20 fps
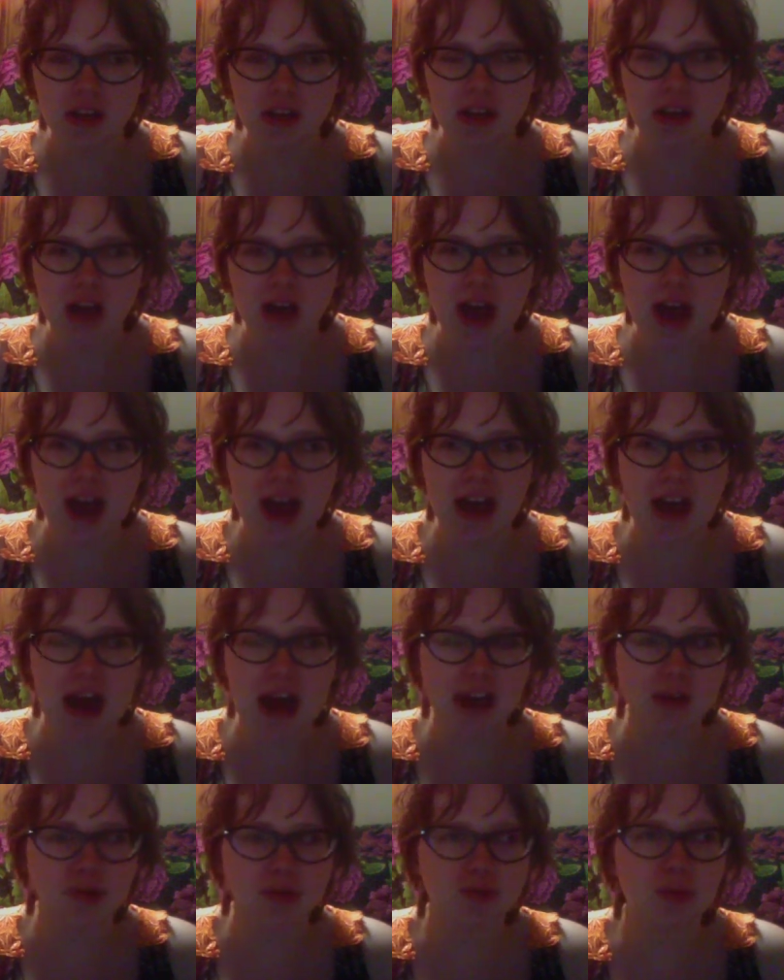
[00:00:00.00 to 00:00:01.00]
uh,
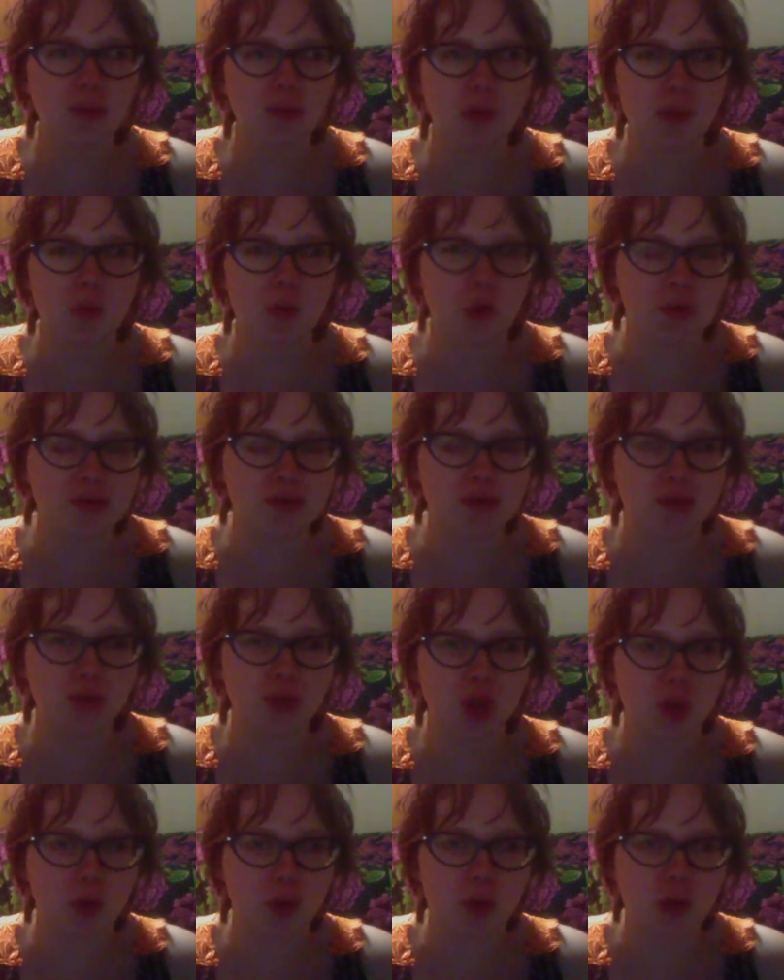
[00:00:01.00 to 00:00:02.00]
had a, sim- a more
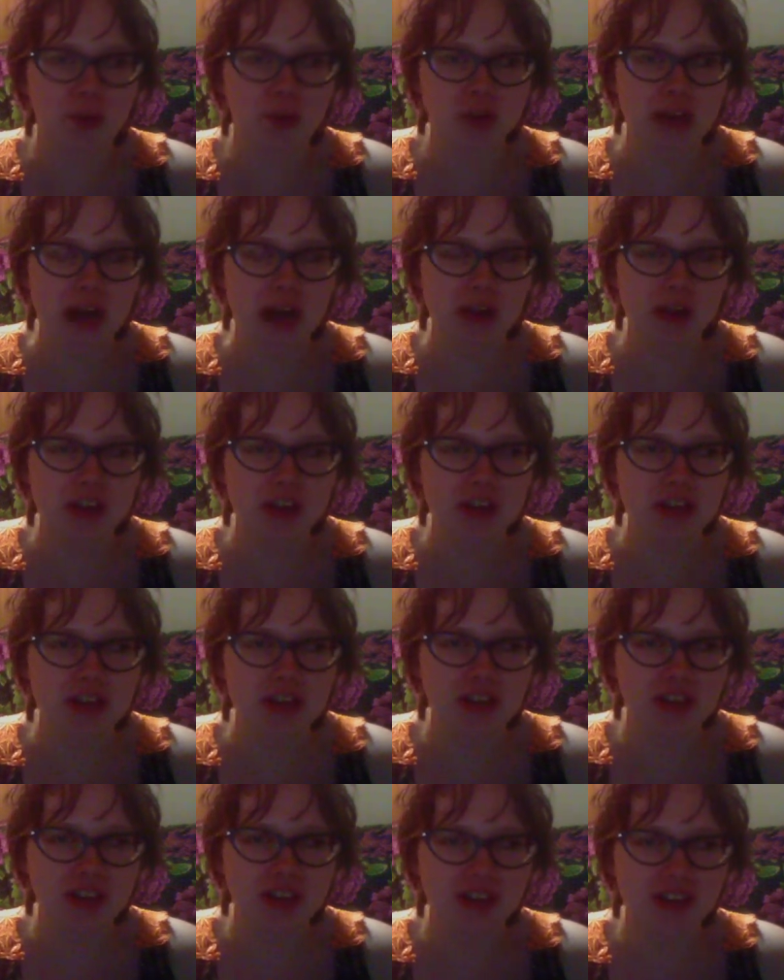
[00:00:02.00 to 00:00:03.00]
similar personality
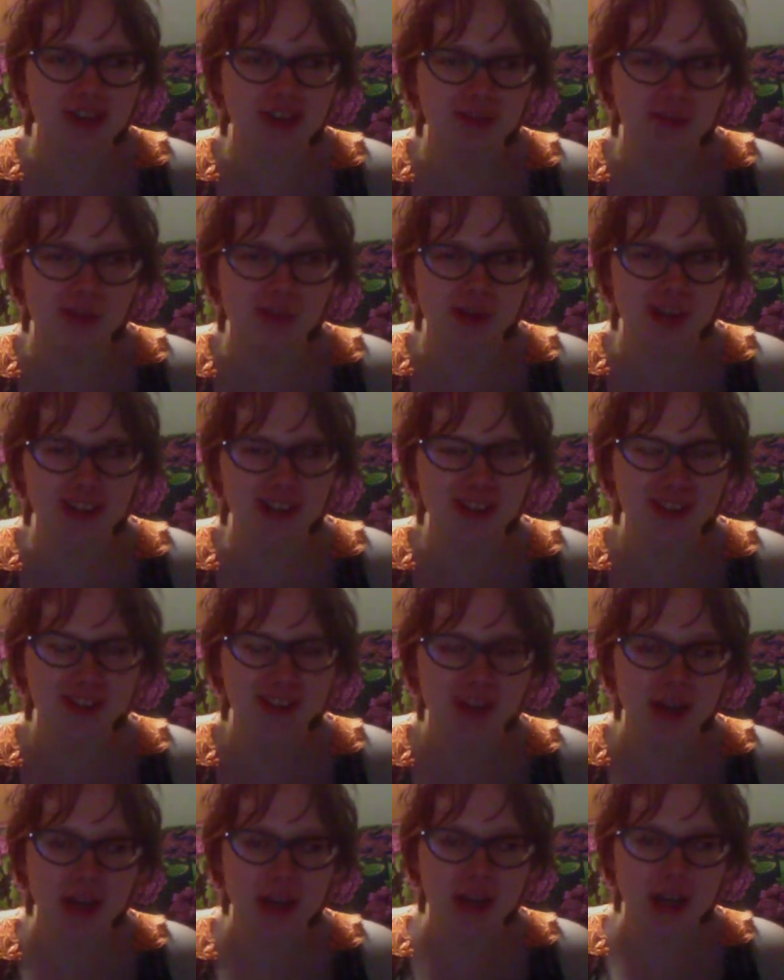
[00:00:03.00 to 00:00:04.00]
to him, but
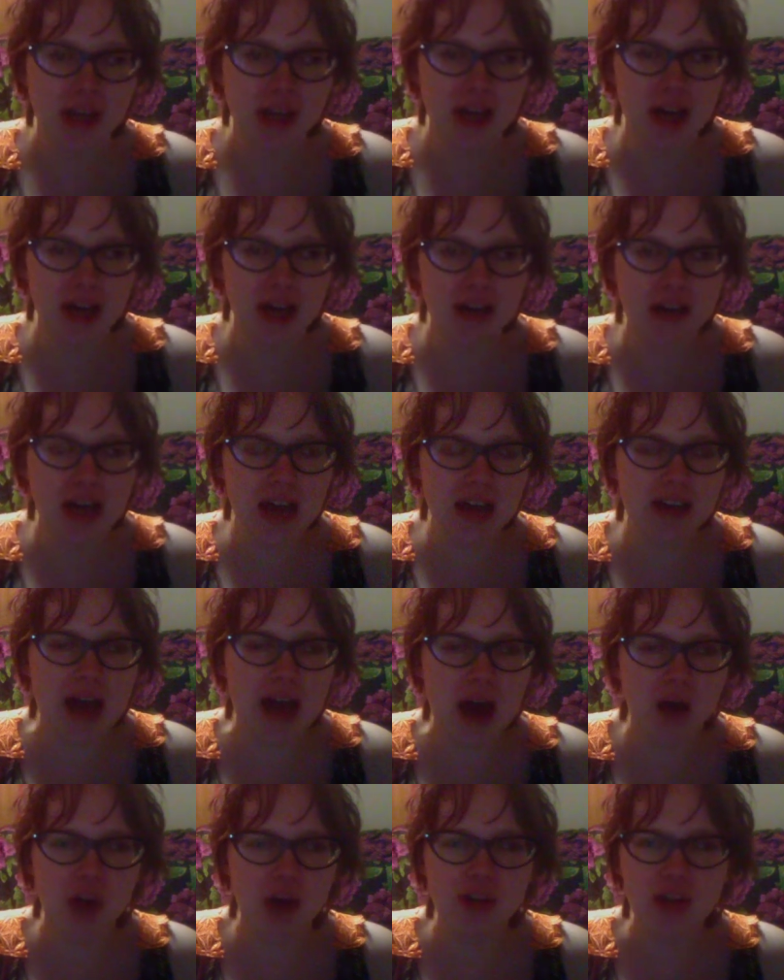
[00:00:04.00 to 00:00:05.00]
uh,
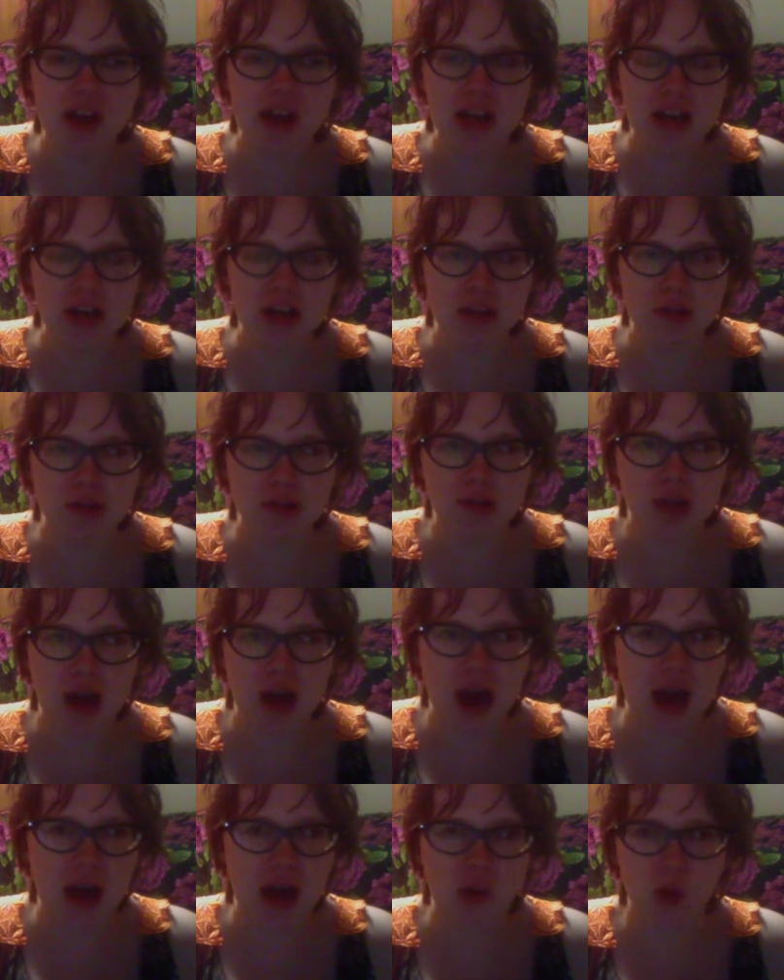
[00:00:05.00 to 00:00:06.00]
nowadays,
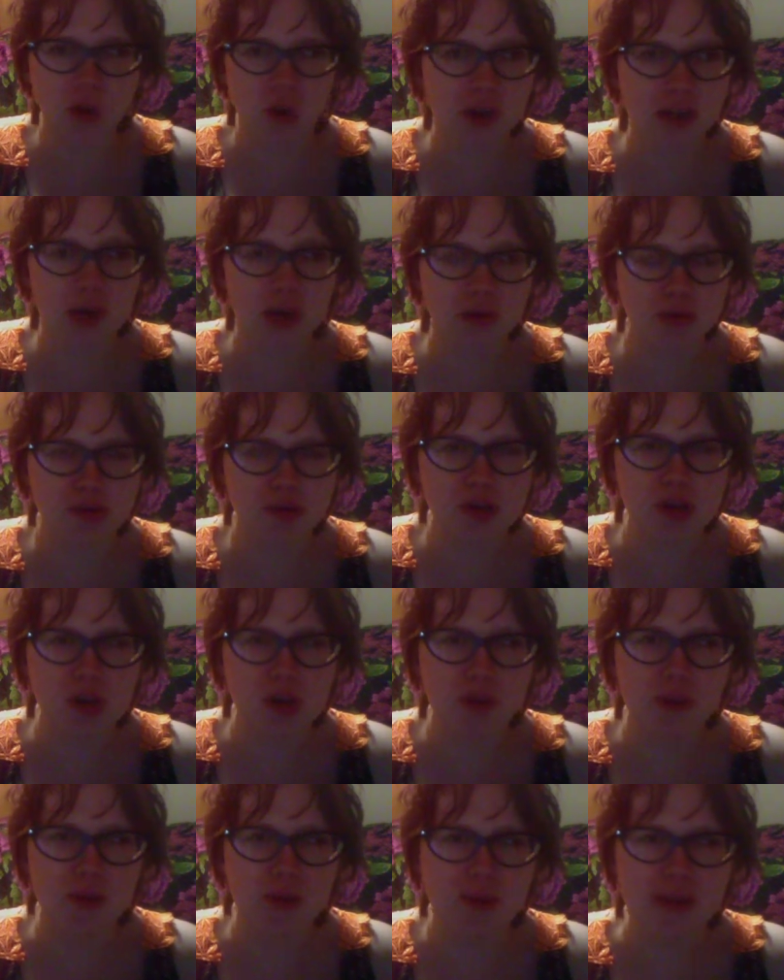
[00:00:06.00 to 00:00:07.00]
I really don't see
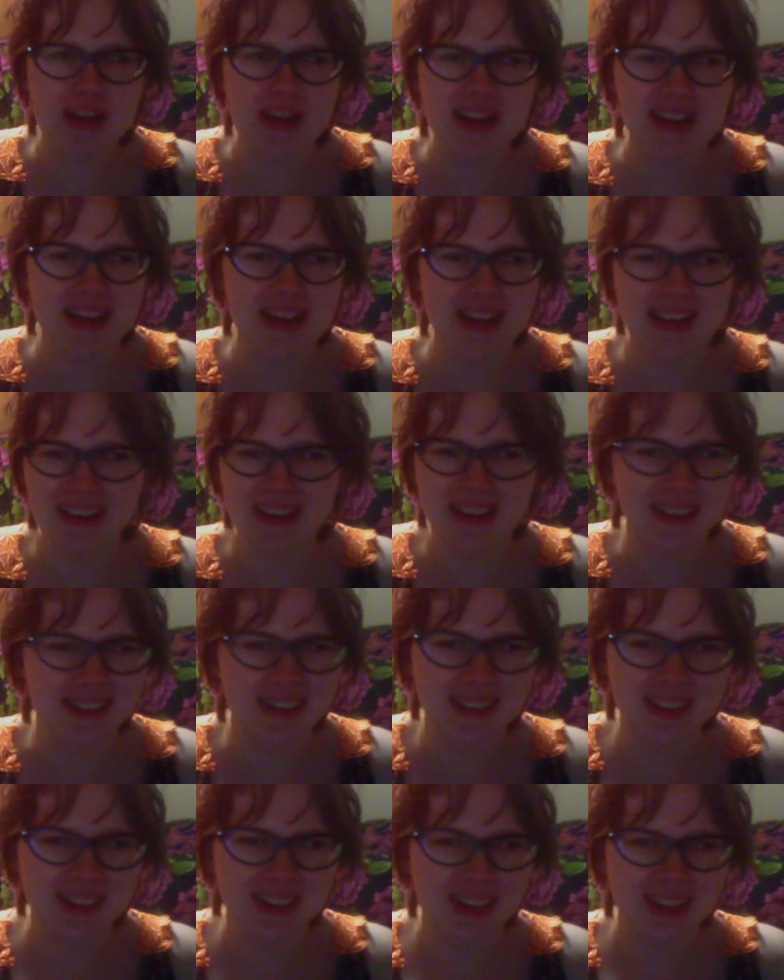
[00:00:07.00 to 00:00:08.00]
them as being
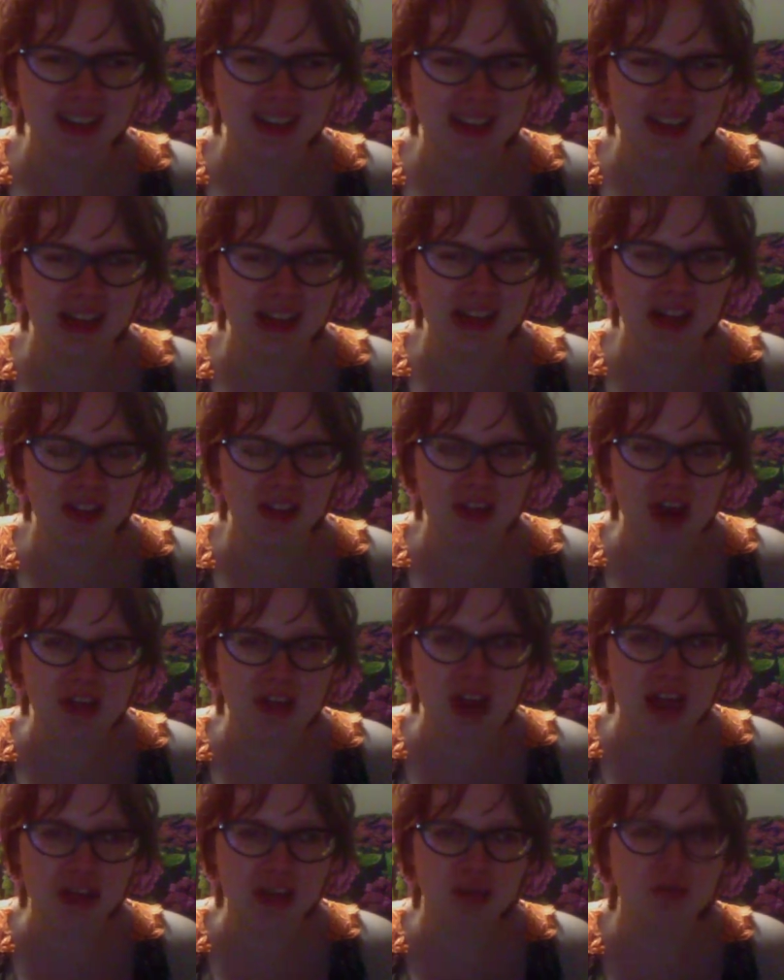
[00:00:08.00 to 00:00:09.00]
uh, th
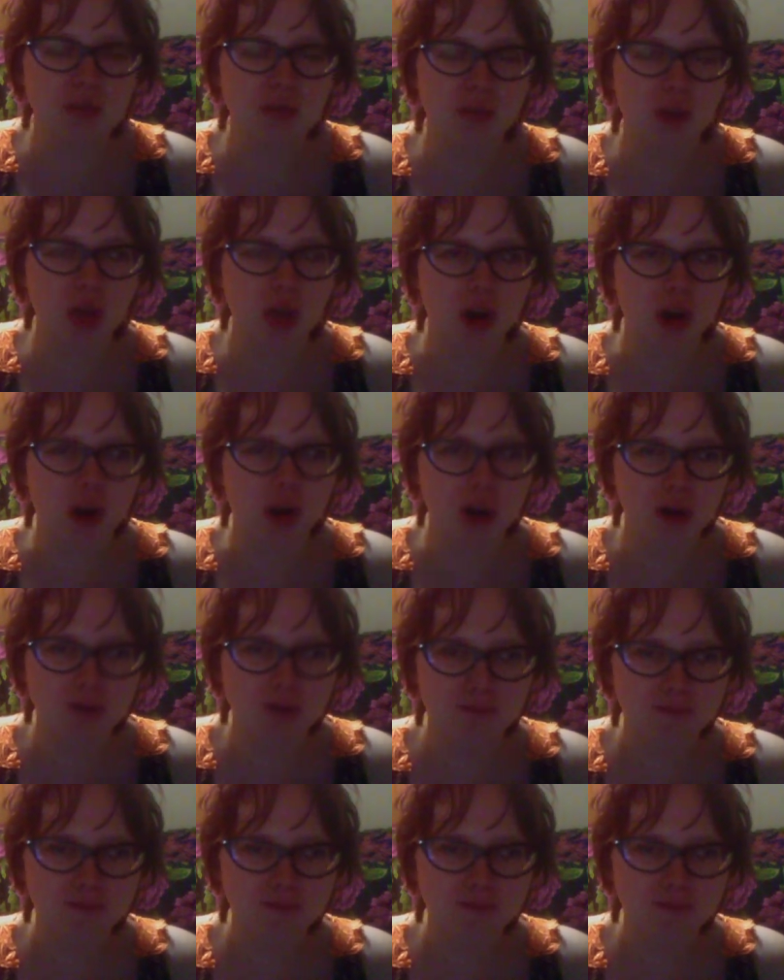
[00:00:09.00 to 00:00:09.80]
that similar.